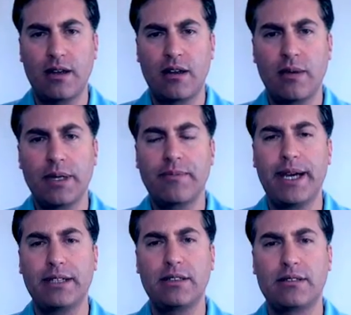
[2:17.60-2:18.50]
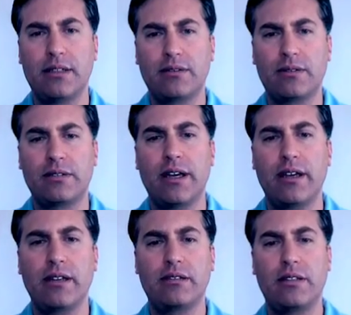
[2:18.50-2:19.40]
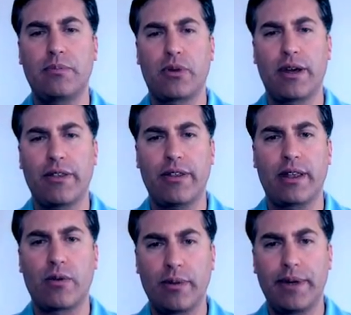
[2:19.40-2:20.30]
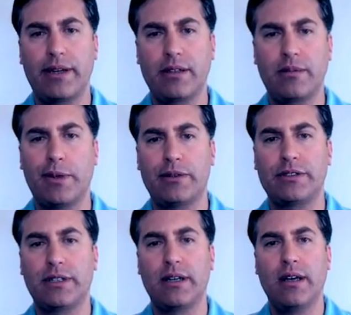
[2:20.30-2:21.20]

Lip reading: coming back to center, taking a deep breath, and repeating the motion.